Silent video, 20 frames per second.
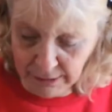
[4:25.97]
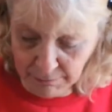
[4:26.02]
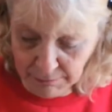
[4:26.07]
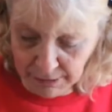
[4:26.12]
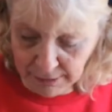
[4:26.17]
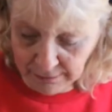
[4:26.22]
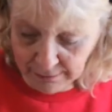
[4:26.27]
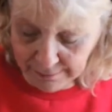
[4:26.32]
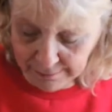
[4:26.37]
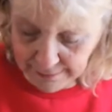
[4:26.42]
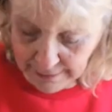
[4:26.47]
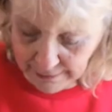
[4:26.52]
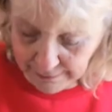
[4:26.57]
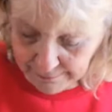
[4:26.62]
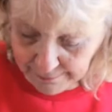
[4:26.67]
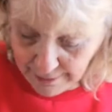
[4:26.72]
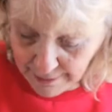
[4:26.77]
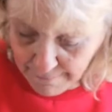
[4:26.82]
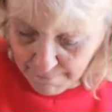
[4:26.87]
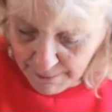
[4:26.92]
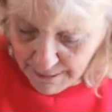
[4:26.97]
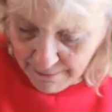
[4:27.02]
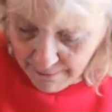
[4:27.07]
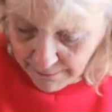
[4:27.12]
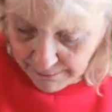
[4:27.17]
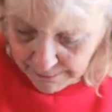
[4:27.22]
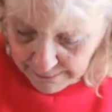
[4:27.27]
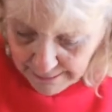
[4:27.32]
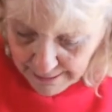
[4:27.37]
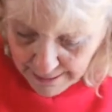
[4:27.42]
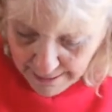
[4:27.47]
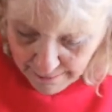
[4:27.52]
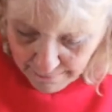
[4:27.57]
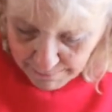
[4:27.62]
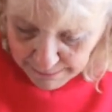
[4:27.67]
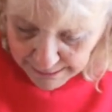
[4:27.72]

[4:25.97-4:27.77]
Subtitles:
I'm going to sellotape it on now